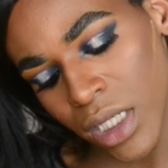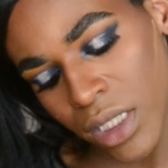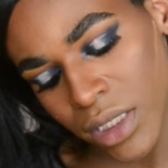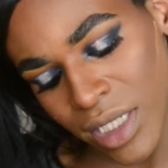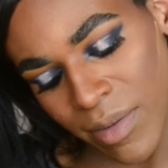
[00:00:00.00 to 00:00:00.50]

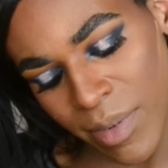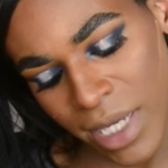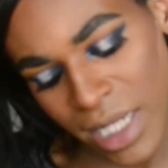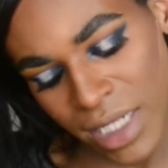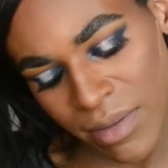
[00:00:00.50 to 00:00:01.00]

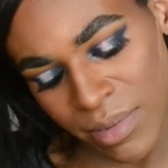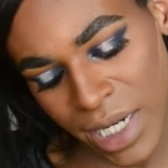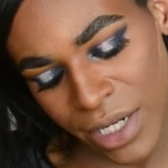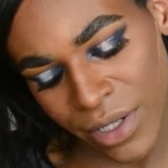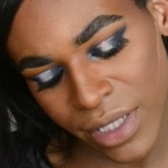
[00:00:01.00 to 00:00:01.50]
Shaping Lip
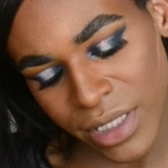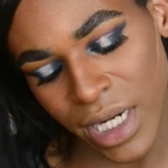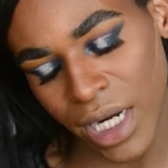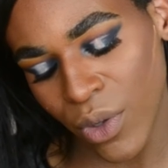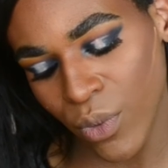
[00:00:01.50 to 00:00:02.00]
Liner in the
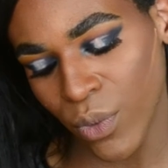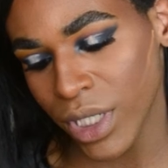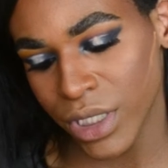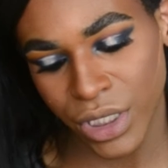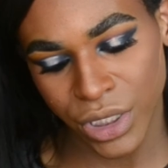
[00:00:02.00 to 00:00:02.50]
shade
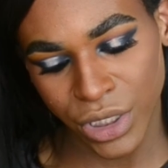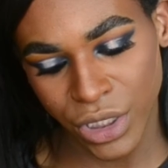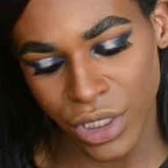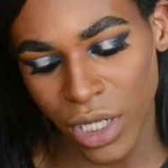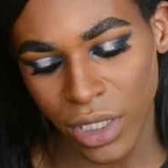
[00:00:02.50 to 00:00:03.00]
Rich
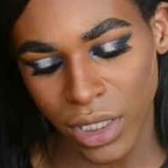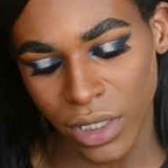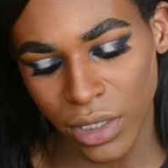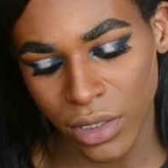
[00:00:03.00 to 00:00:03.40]
Chocolate.